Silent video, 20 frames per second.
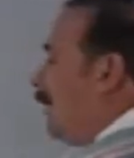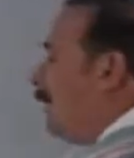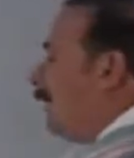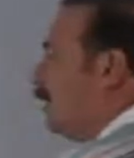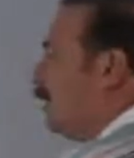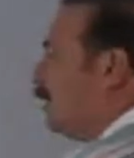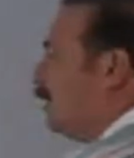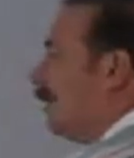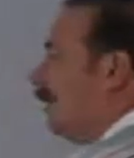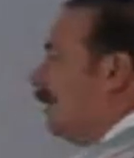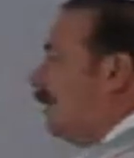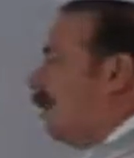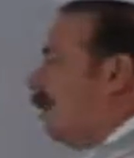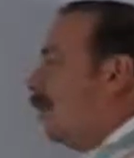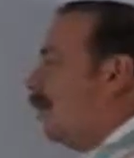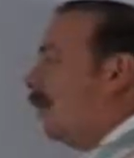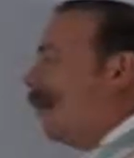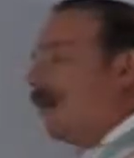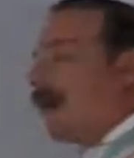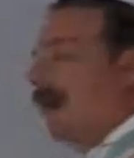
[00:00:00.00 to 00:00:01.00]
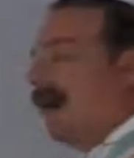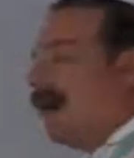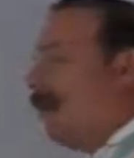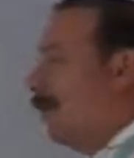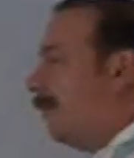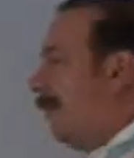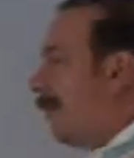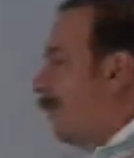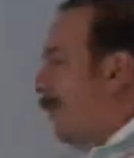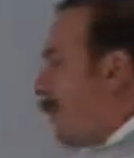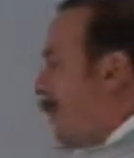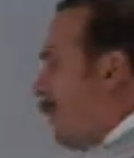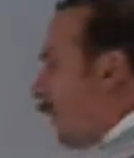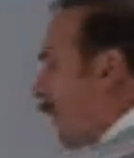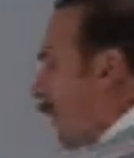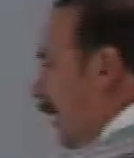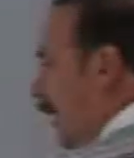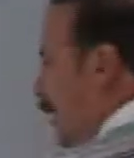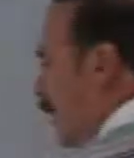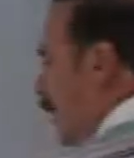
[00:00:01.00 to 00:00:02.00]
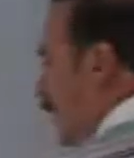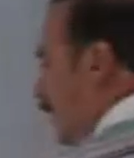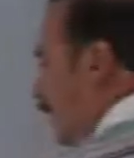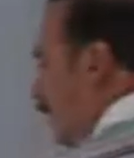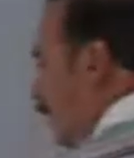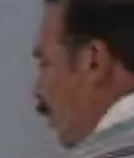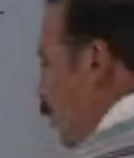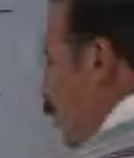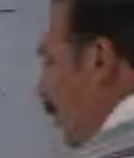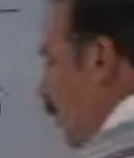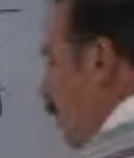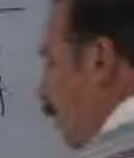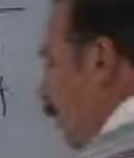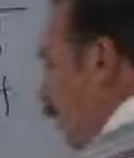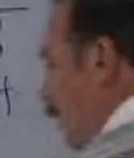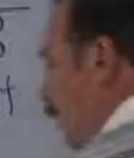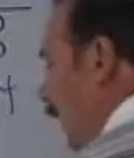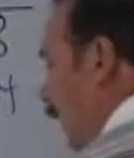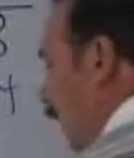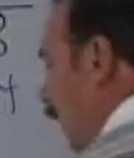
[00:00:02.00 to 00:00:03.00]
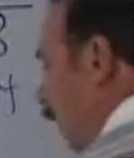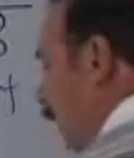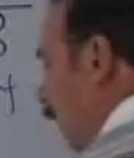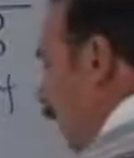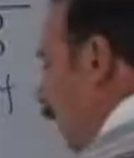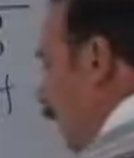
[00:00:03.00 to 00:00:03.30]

So I know my common denominator is going to be